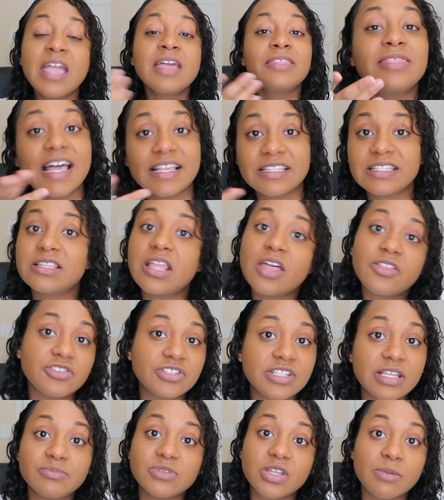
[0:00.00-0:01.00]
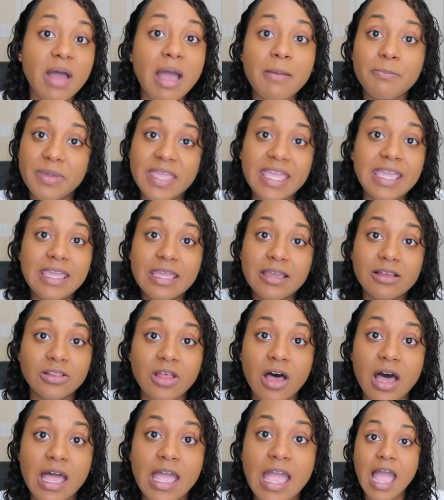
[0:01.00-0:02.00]
That's another symptom. I'm peeing a
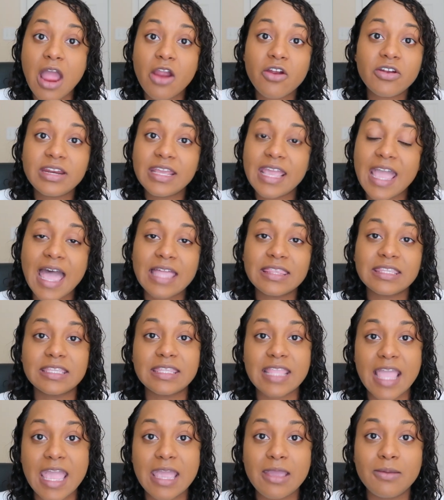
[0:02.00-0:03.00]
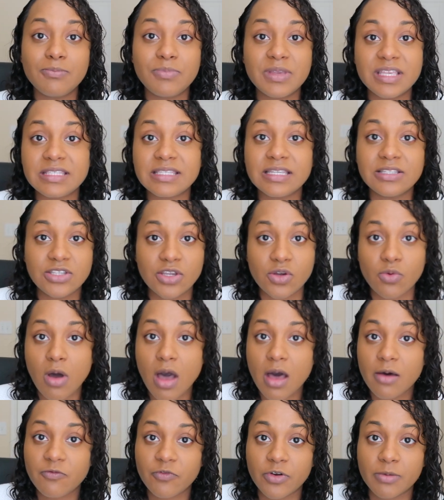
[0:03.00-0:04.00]
lot. I already had the name Pissy
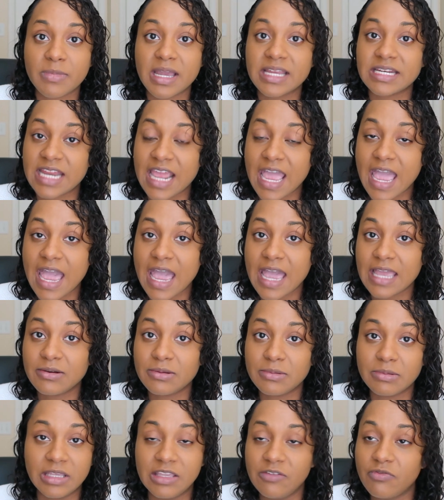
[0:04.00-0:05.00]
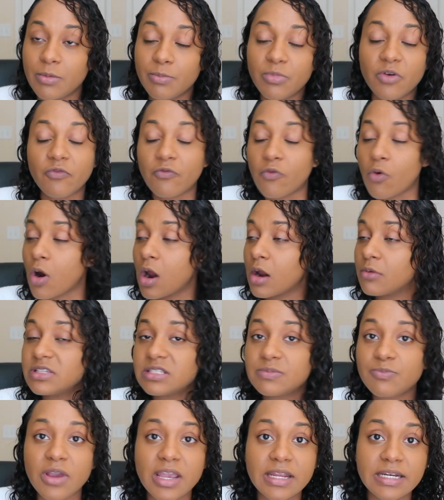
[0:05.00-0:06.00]
Doo-Wop from my dad even before I
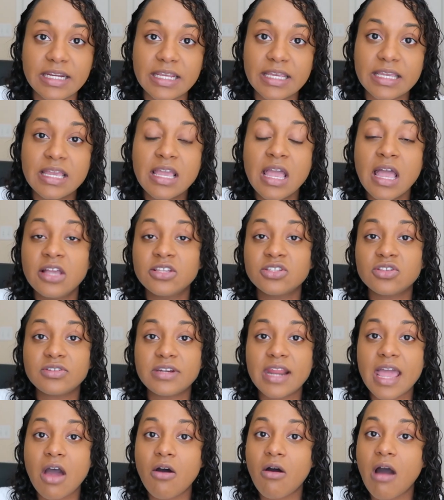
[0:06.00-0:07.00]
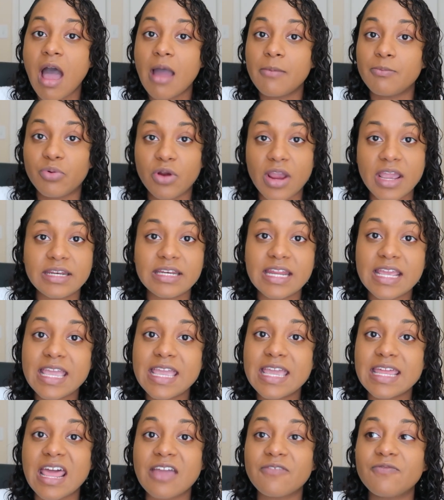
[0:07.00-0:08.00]
was pregnant. So now I'm
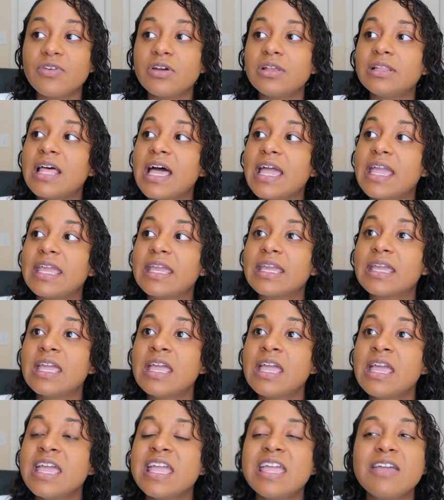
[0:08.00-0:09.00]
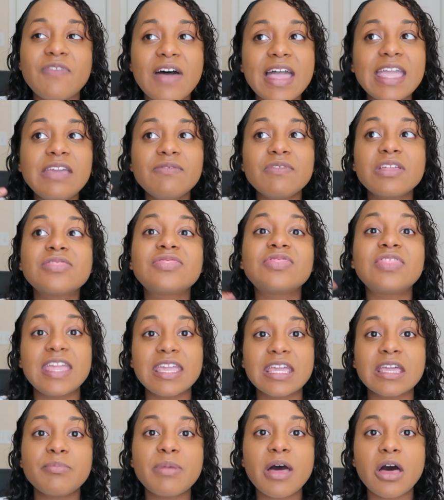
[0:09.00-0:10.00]
pregnant and I feel like if I even
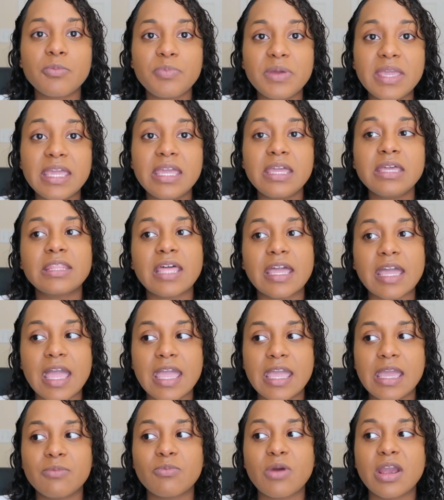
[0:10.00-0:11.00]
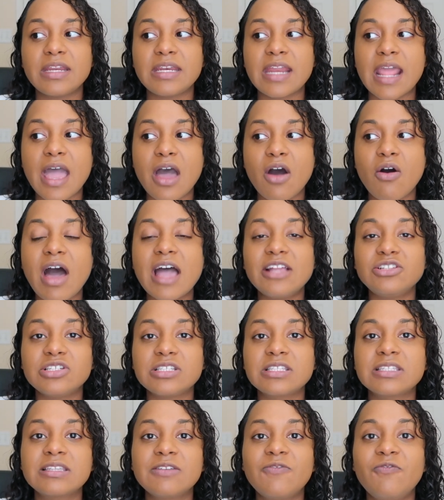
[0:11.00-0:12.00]
think about peeing like I am right now, I
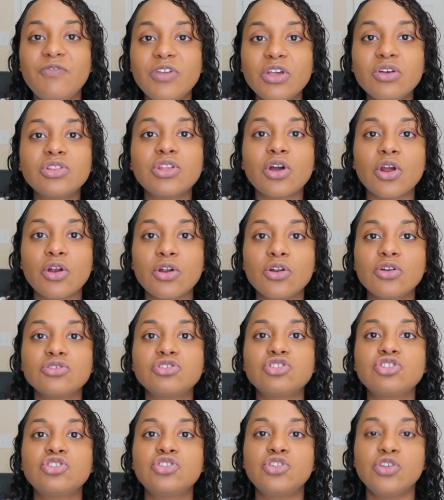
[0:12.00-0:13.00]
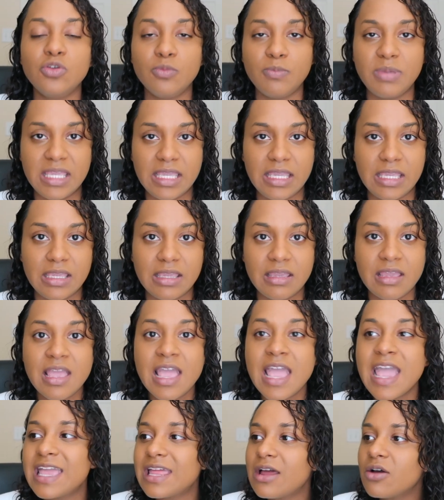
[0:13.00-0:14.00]
just feel the urge to pee.
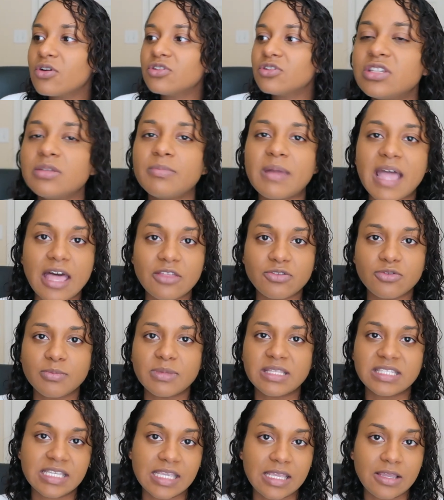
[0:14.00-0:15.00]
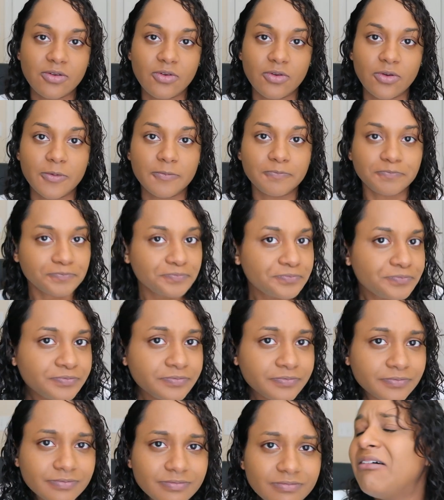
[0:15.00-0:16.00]
And I'll the bathroom and tinkle.
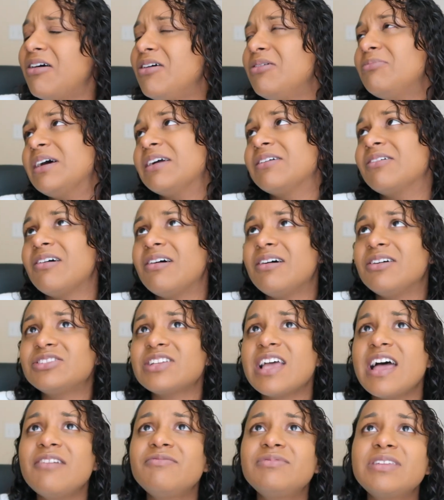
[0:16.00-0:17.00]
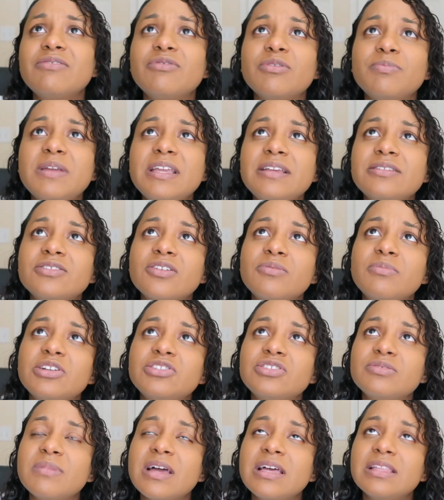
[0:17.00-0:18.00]
Oh my gosh, I have never peed so
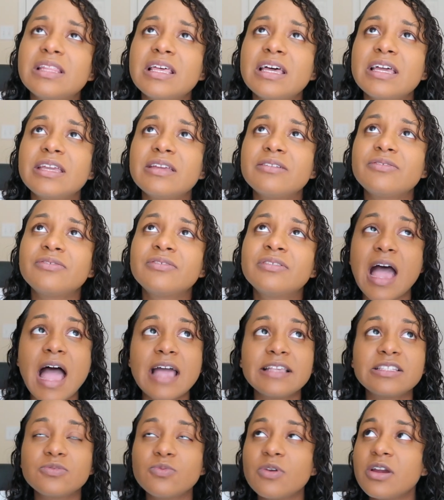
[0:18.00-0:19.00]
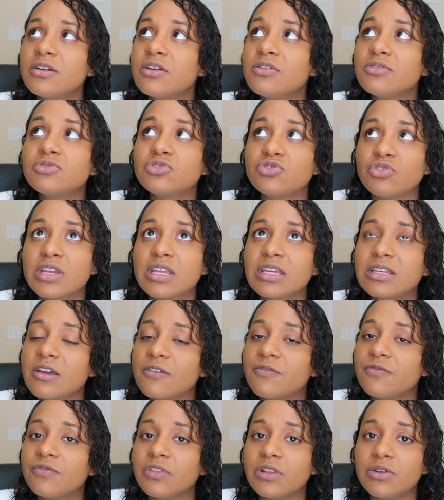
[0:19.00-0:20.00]
much in my life. I swear I don't drink
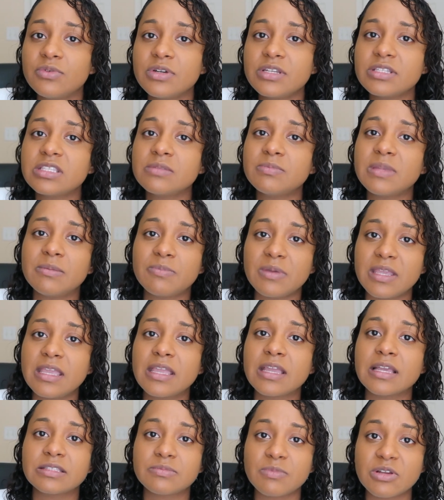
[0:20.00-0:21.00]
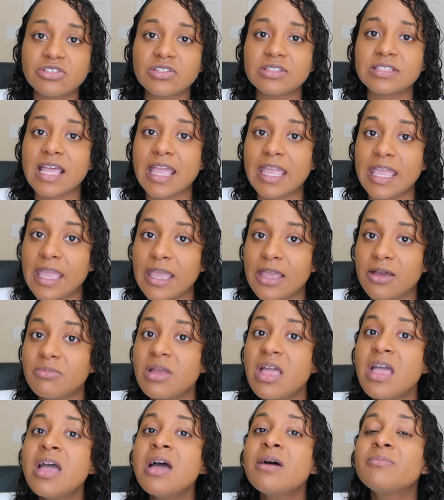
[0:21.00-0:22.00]
enough fluids to be peeing as much as I am,
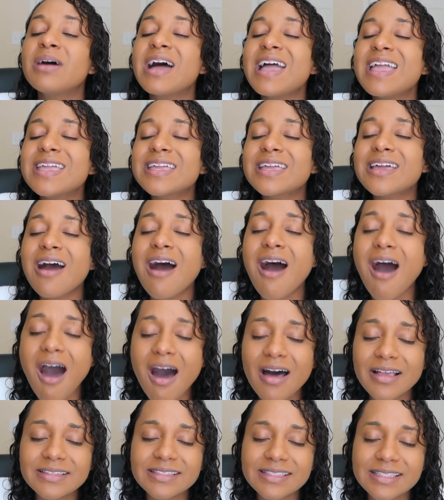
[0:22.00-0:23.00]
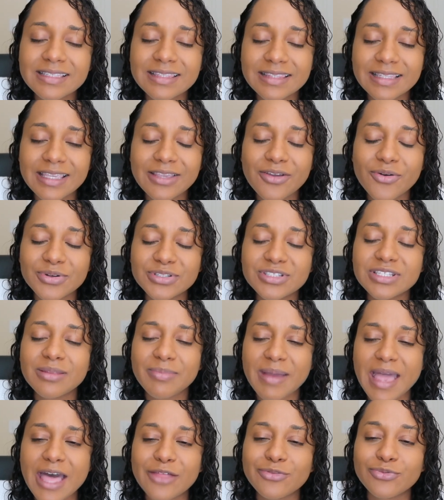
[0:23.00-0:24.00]
but I am constantly going to the
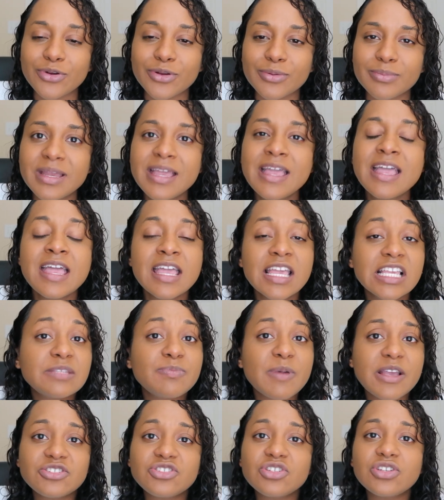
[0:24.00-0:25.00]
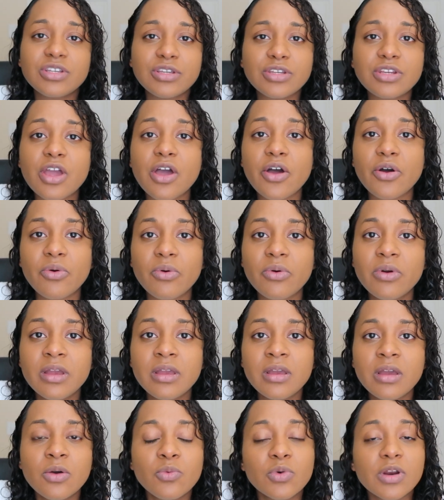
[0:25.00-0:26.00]
bathroom, especially, you know,
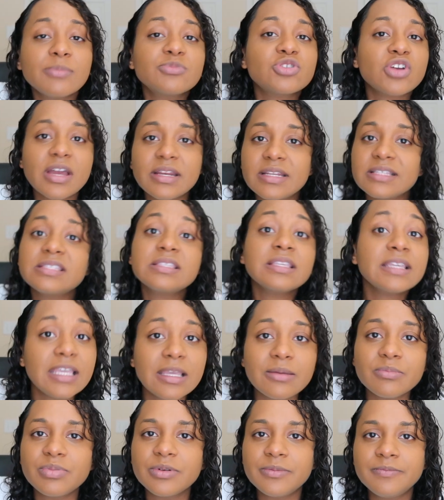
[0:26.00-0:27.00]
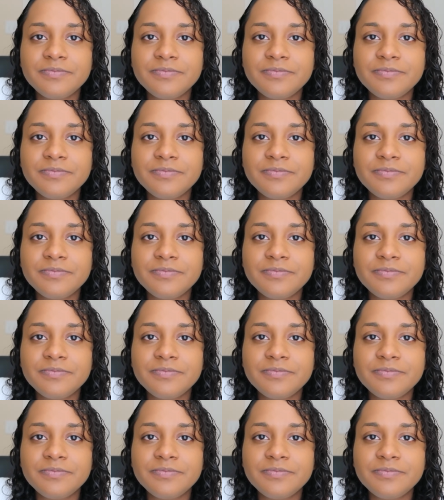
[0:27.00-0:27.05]
when I'm trying to sleep